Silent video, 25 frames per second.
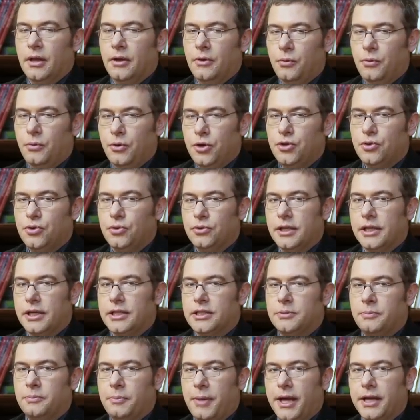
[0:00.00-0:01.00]
We should
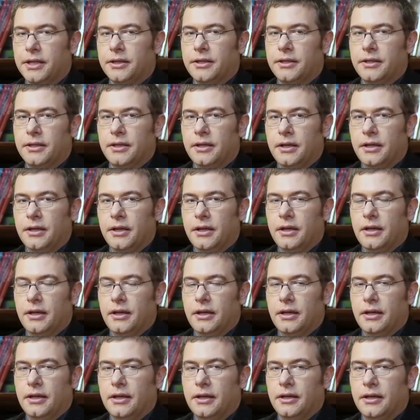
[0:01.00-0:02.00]
expect
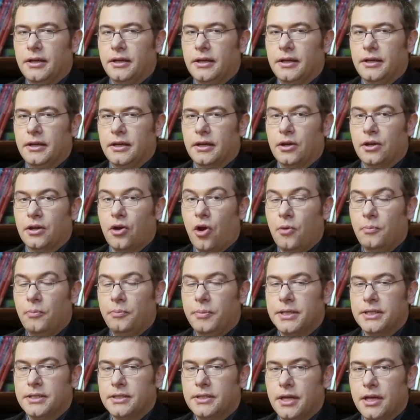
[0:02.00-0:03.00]

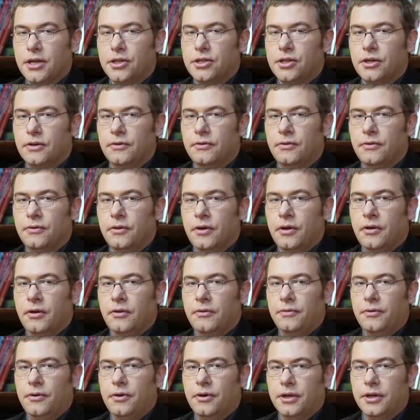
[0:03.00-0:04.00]
compensation
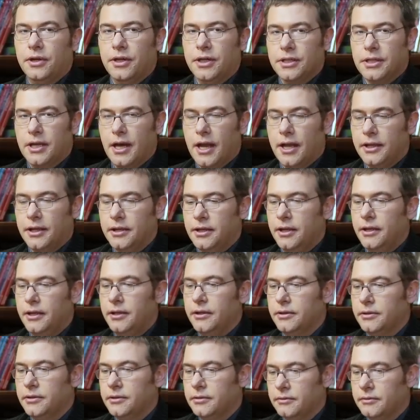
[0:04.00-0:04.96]
for this lending.